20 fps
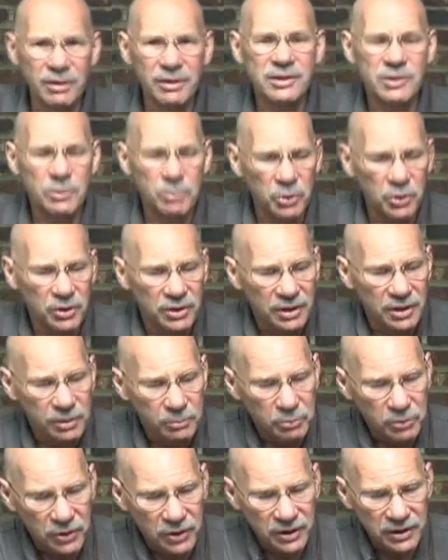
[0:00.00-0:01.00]
It's a pretty
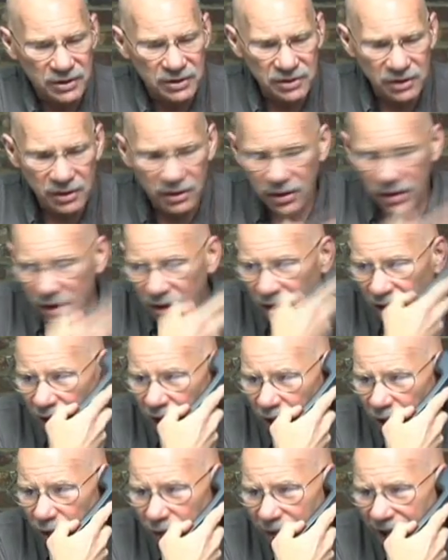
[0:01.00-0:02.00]
neat place.
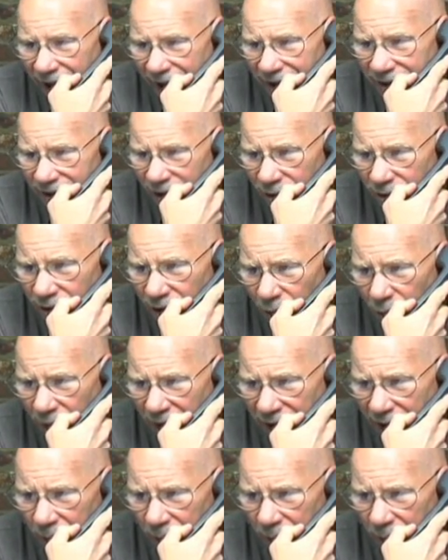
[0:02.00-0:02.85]
Hold on. Don't go away.